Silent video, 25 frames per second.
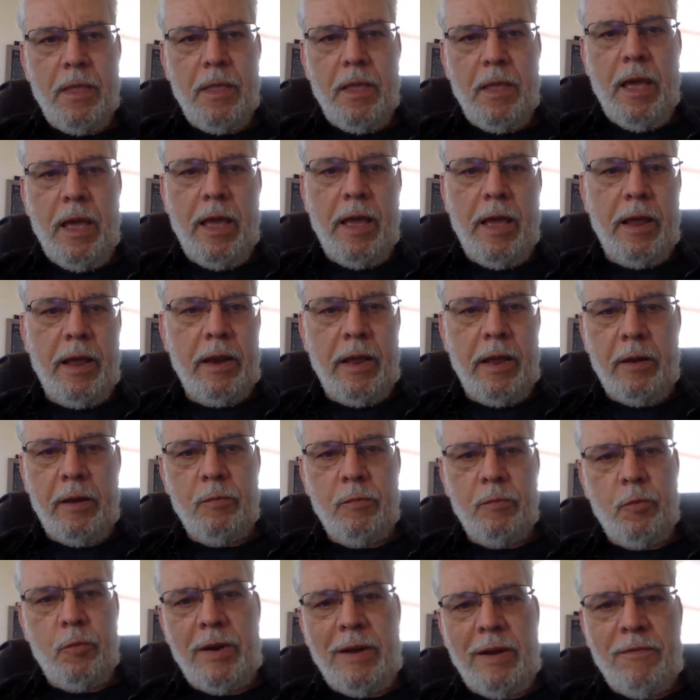and
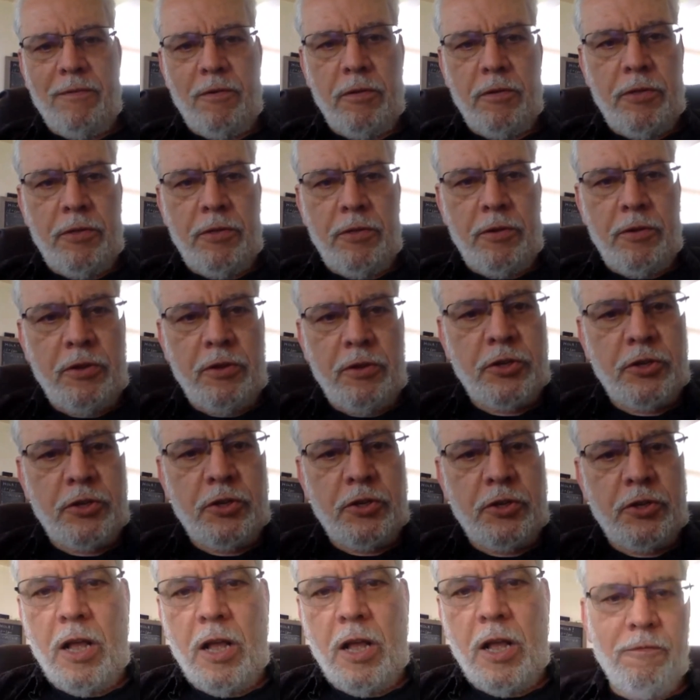whatever. There is lots
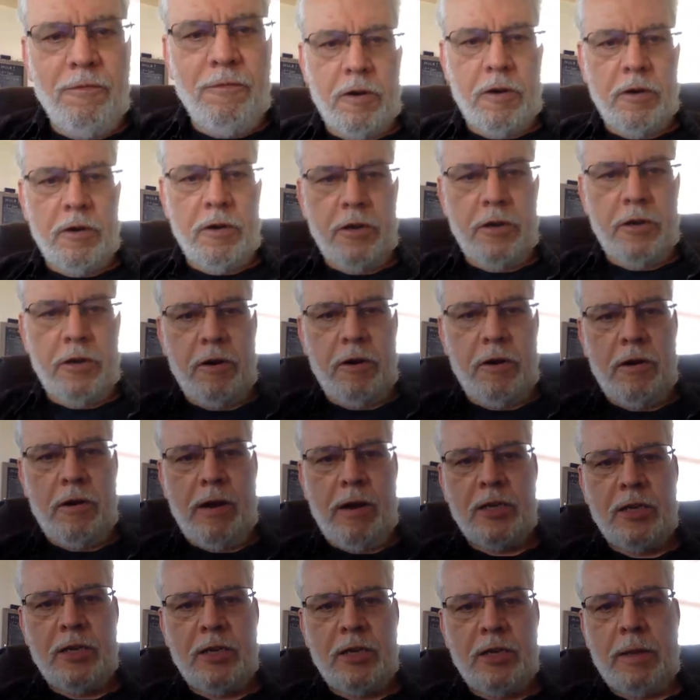of water here. I
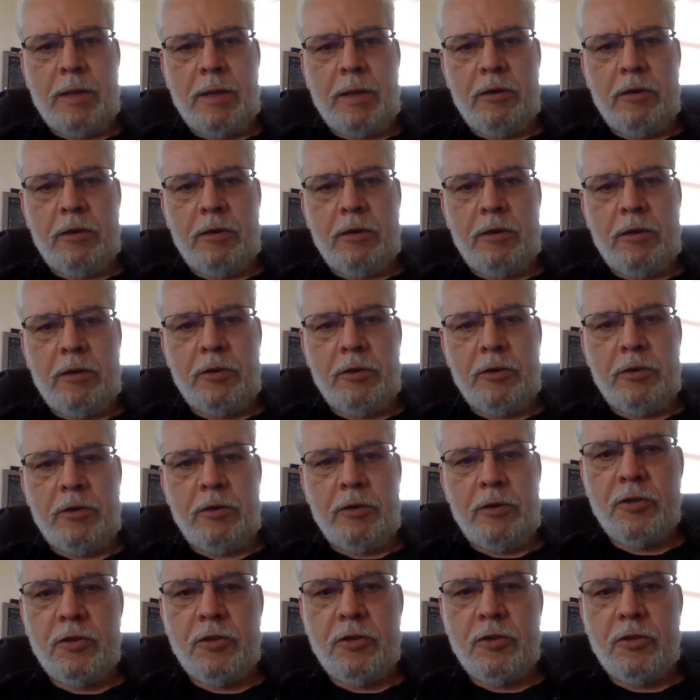expect there's lots of
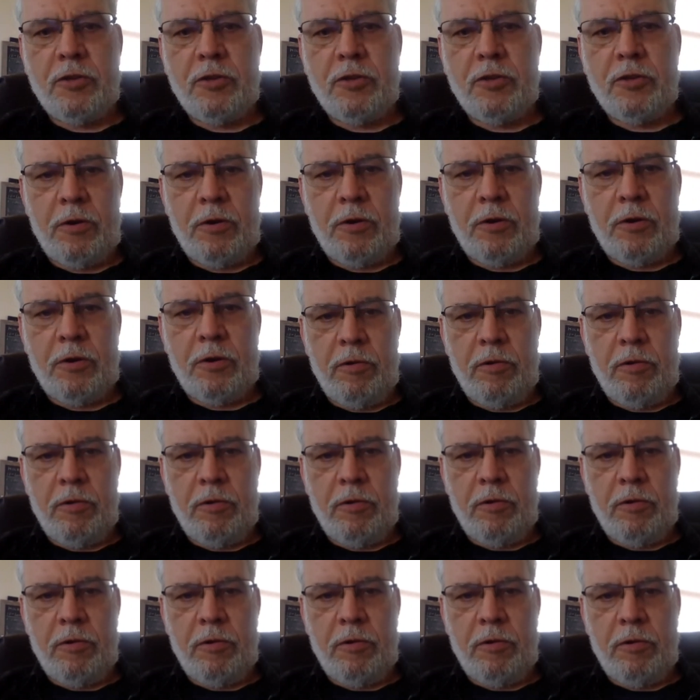water on other
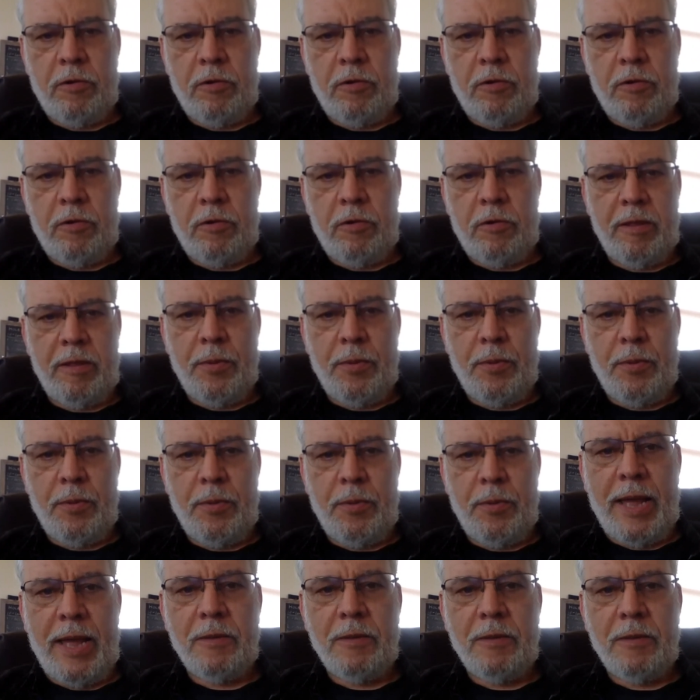planets. And in
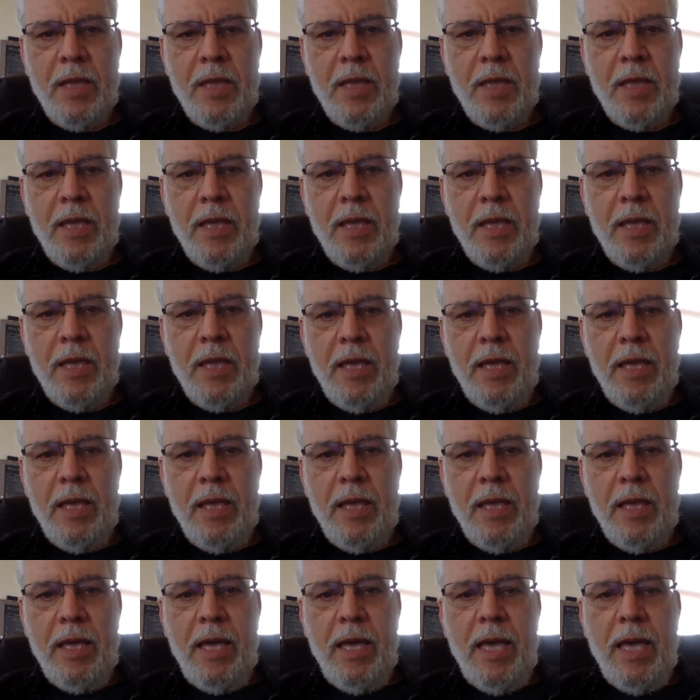some ways,
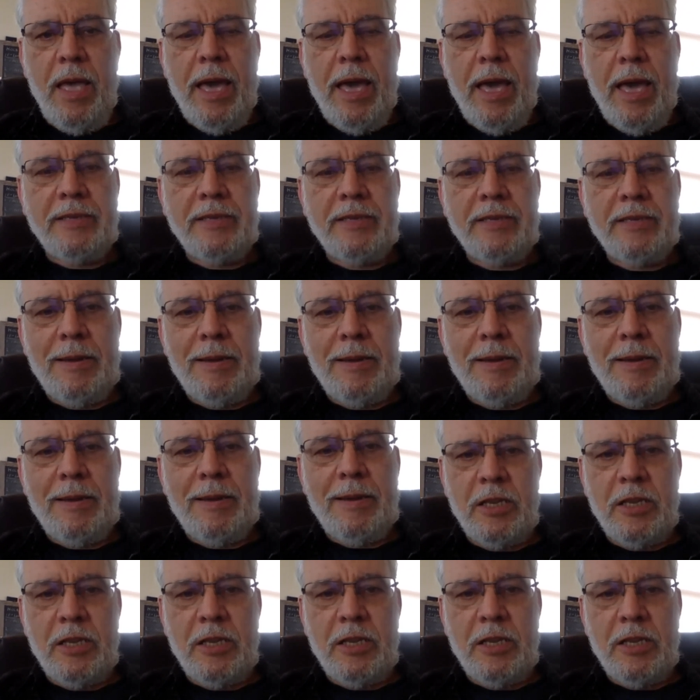water provides
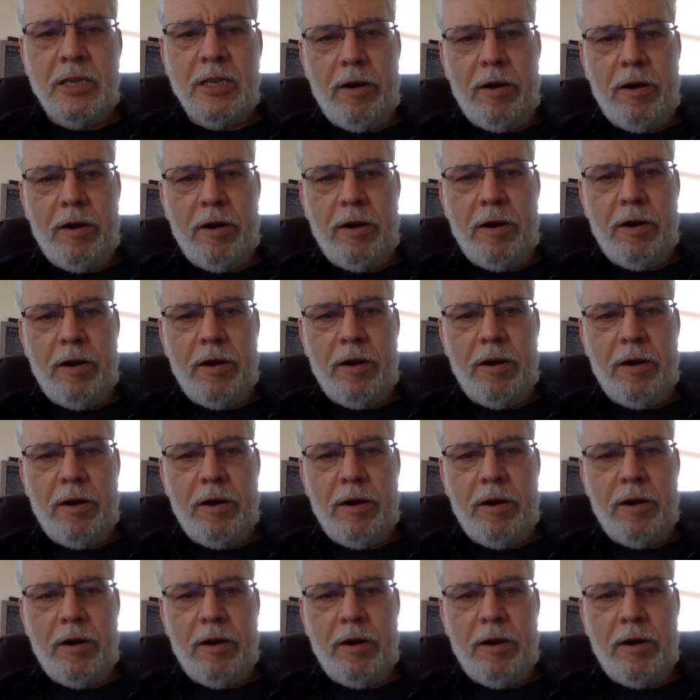a
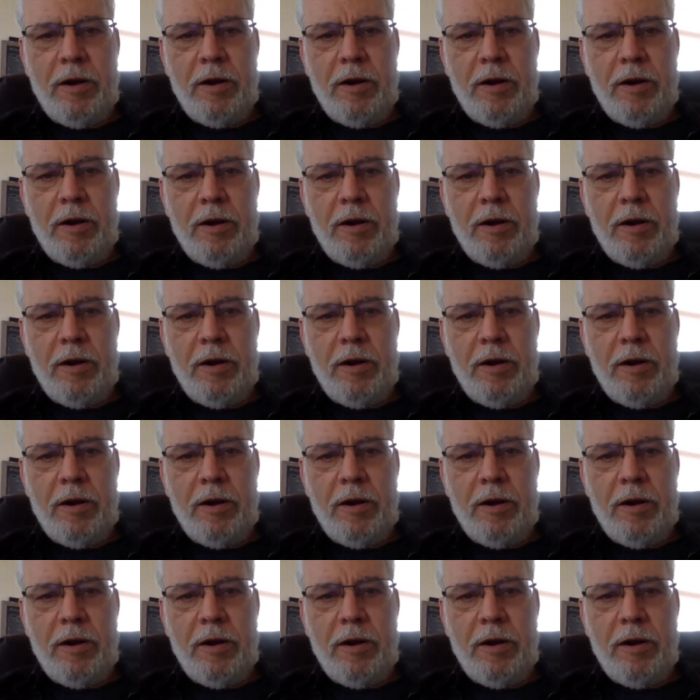common